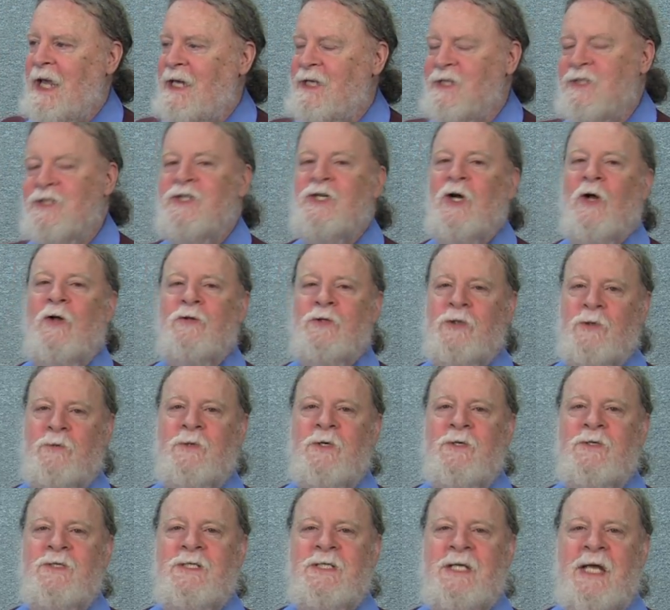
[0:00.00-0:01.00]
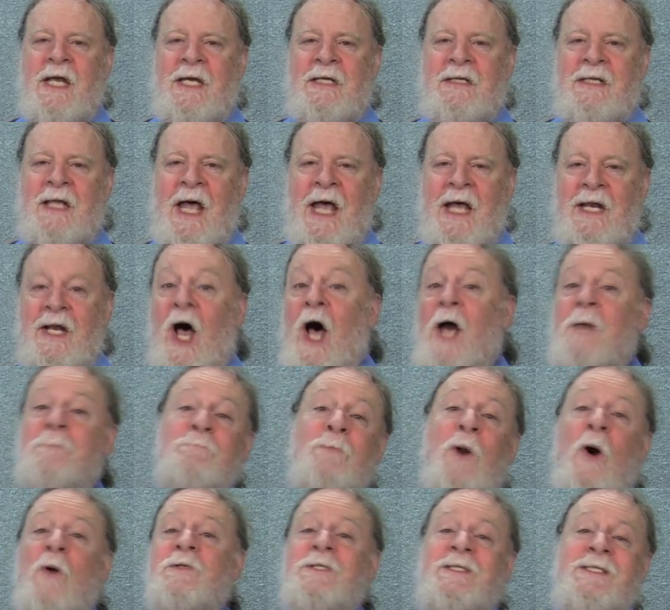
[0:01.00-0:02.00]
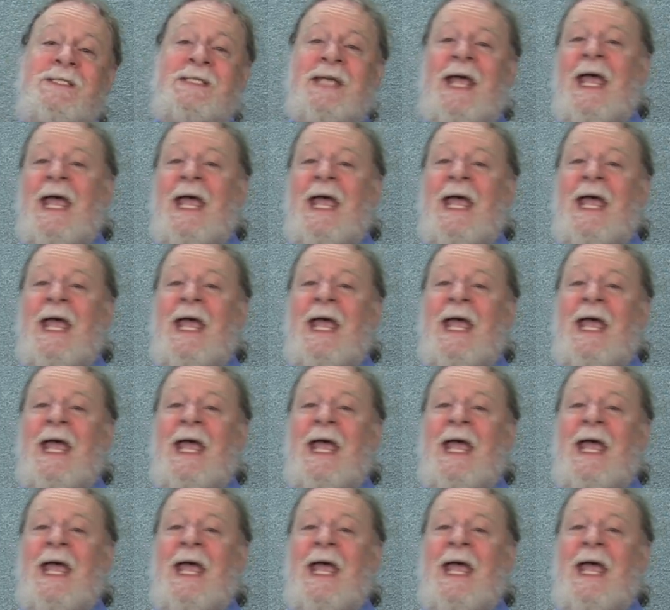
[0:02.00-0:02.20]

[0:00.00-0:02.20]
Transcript: an adulterer saying that on most